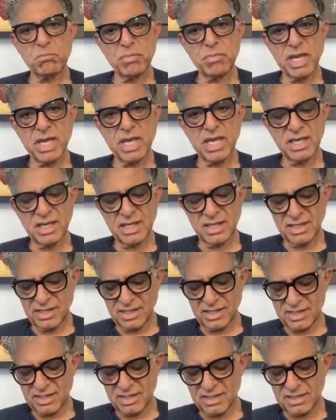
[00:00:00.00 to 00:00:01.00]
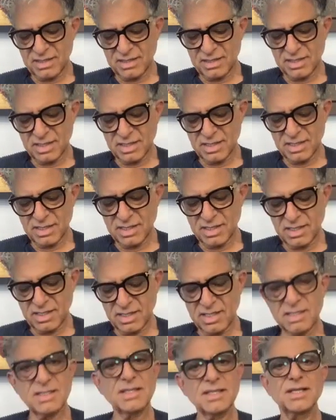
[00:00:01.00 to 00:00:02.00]
Bing, and
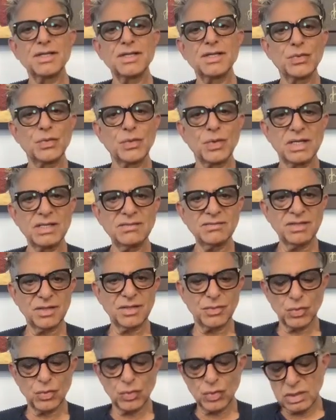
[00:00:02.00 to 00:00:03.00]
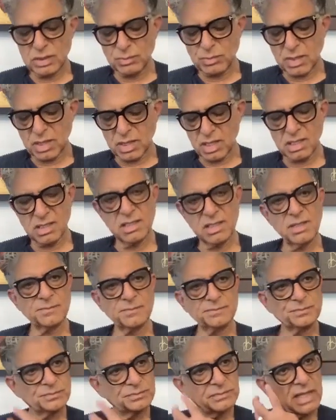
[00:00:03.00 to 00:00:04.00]
the new one, Google Bard,
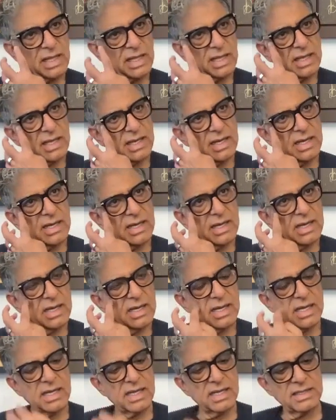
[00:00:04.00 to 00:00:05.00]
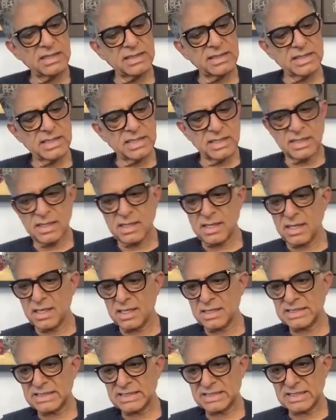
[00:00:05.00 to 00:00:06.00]
and
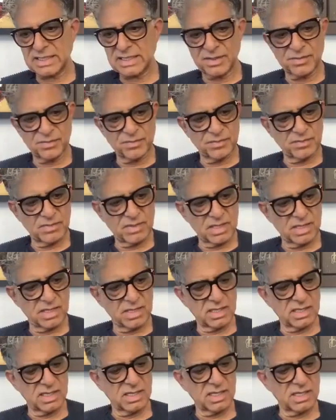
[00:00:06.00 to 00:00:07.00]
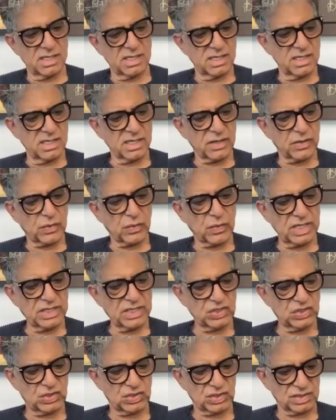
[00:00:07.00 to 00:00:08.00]
ask them a
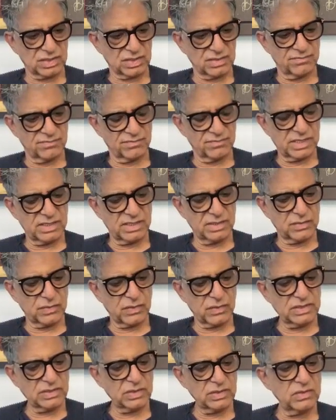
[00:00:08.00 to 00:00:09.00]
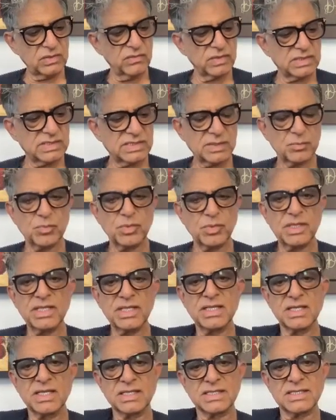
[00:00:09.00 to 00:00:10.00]
question. And the question was simply
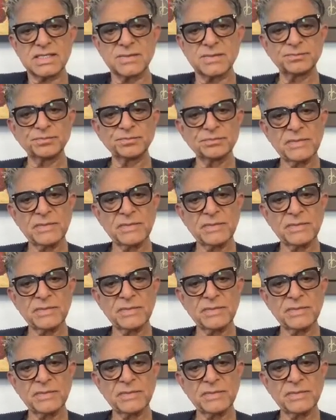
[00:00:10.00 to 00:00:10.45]
this: